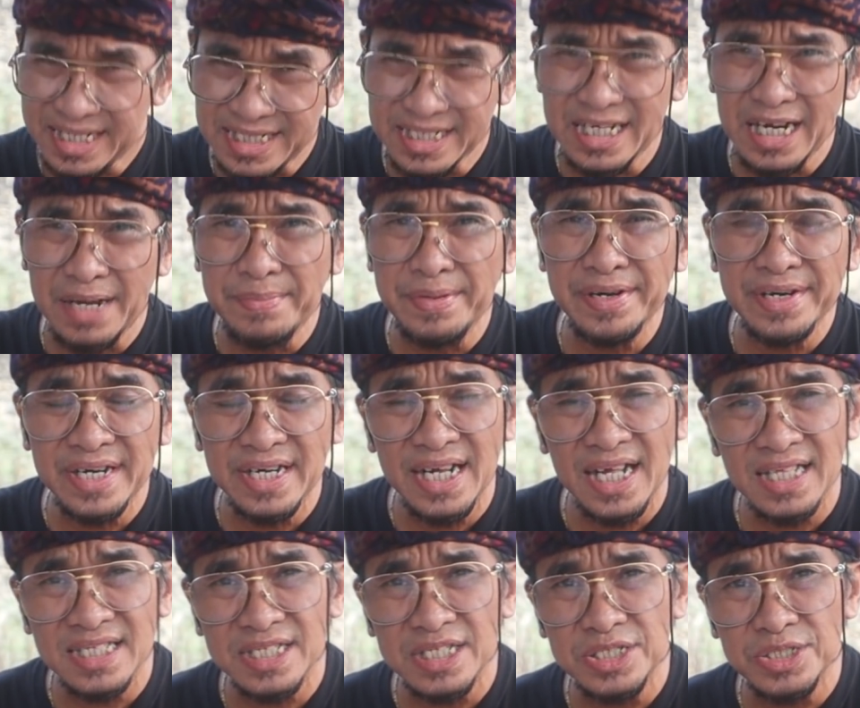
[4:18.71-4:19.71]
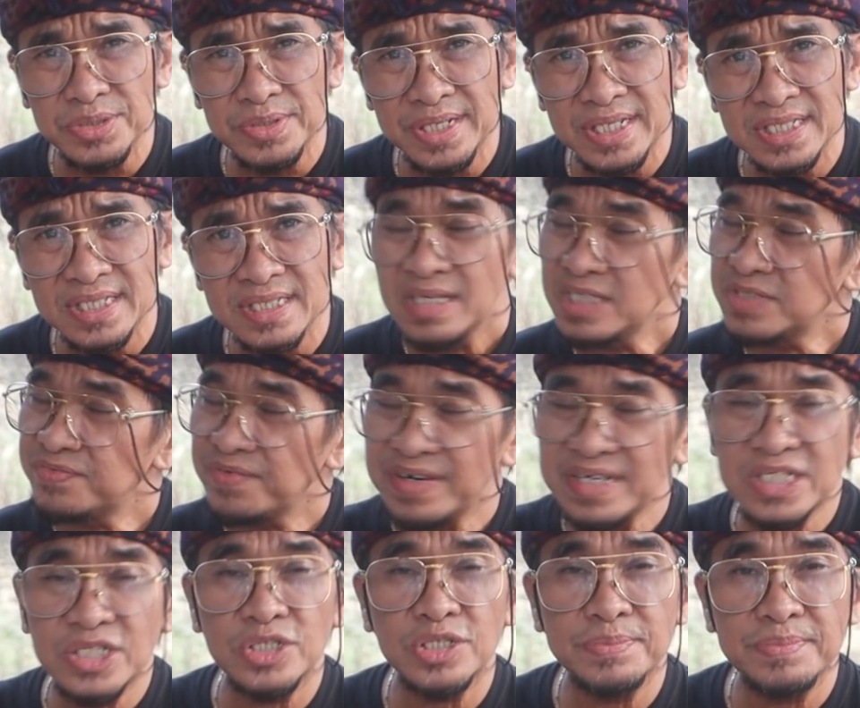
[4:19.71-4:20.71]
It's an American health insurance. It's very
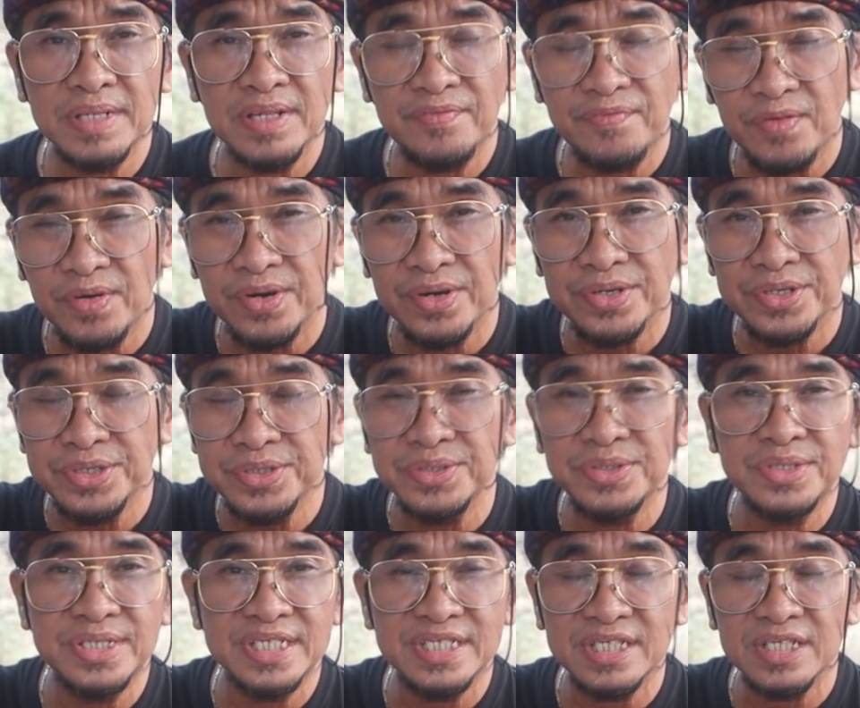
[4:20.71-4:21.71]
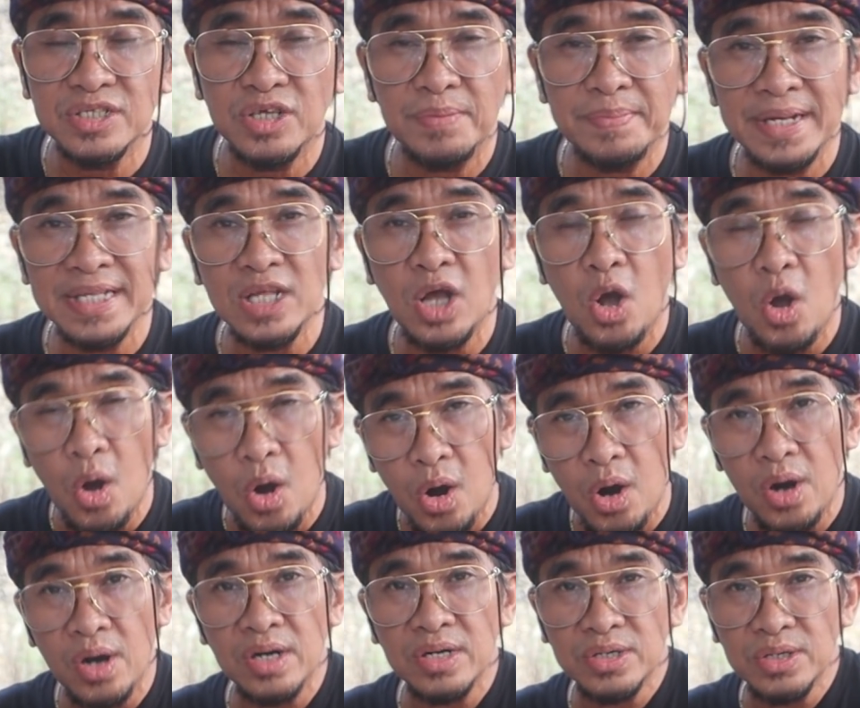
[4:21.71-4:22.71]
suitable for you digital nomad
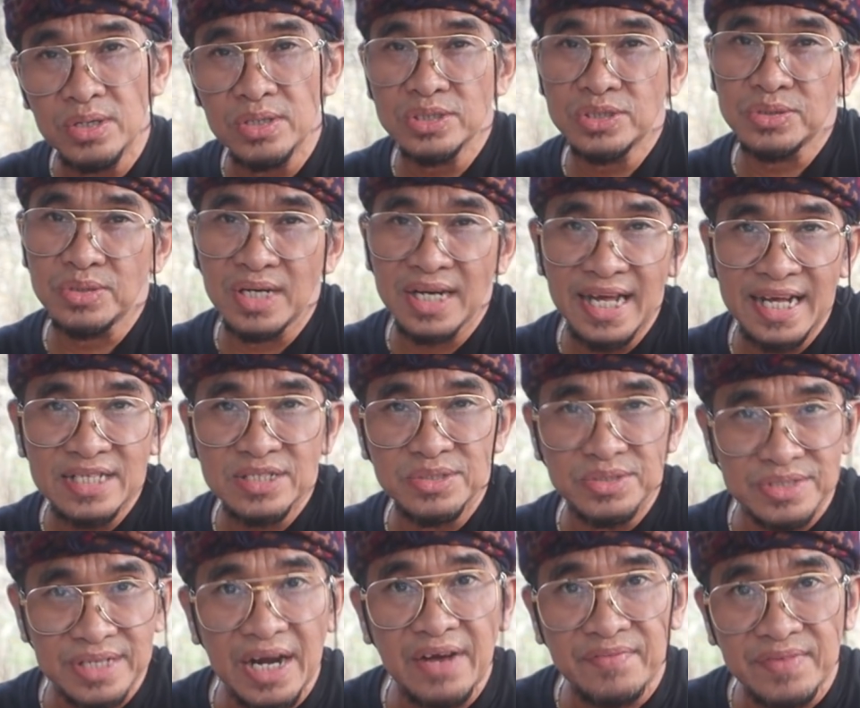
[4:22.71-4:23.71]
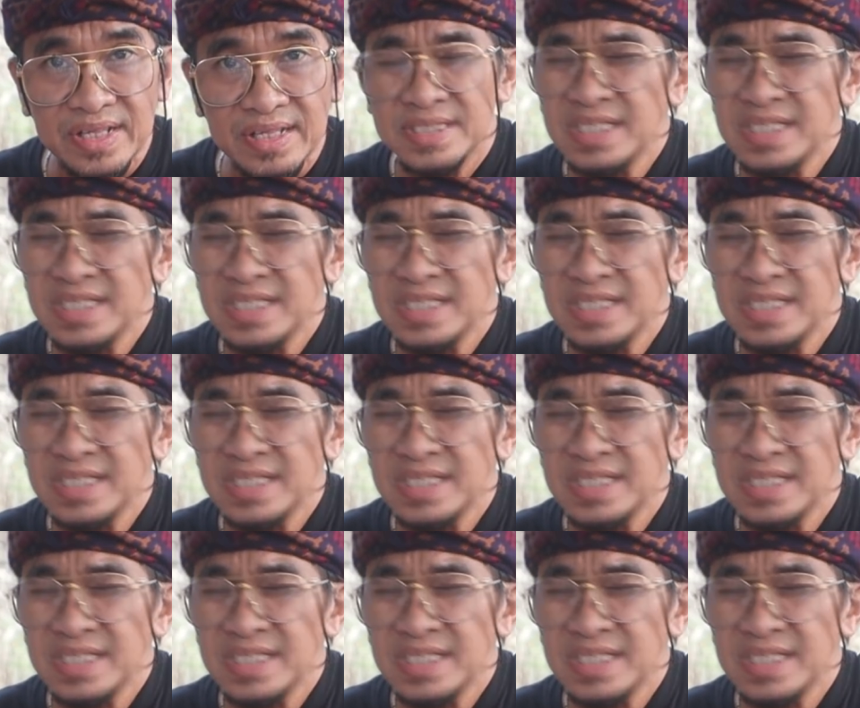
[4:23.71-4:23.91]
or those who like to travel.